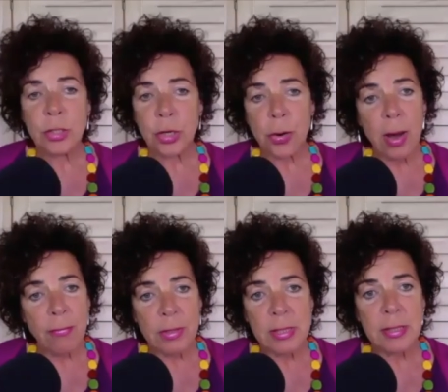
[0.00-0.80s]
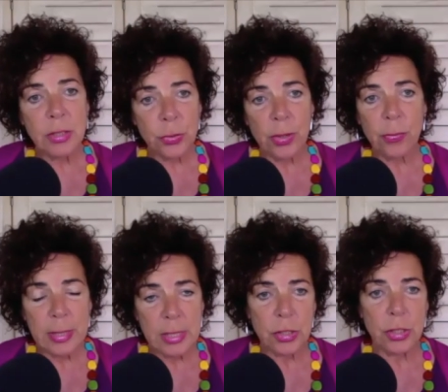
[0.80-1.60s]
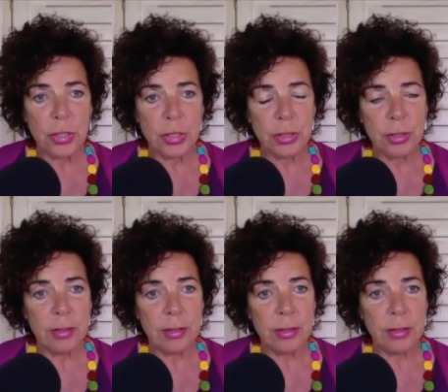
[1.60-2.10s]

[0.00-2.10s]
you're obviously doing research